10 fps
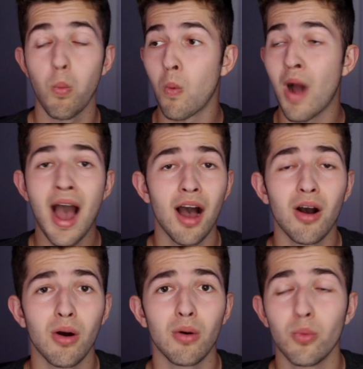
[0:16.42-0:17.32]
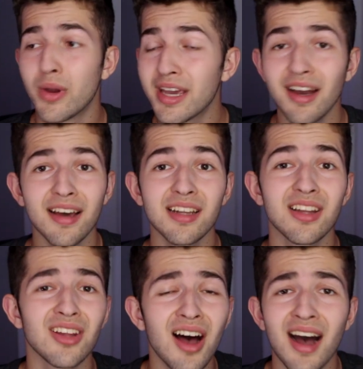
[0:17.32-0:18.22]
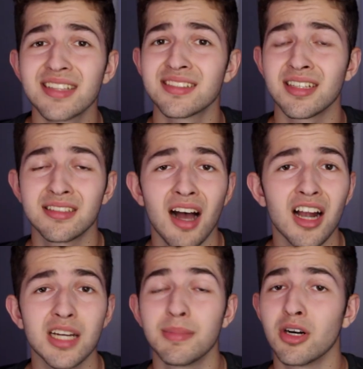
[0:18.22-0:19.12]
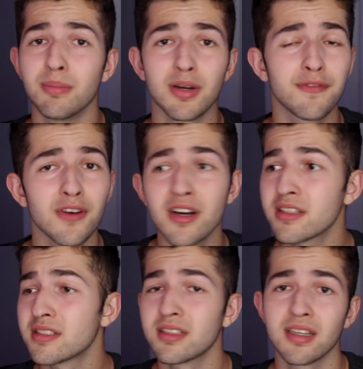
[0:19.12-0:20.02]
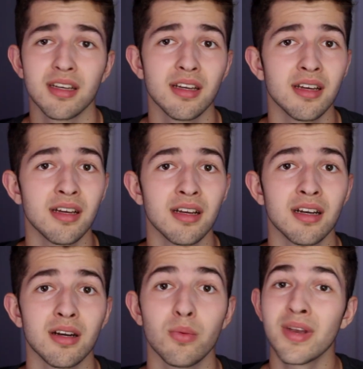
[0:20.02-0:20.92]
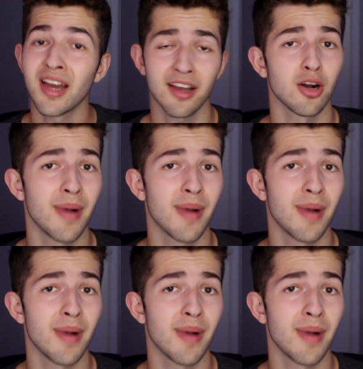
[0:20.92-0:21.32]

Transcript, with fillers: on? Wow, he got a lot to talk about, but first, we gotta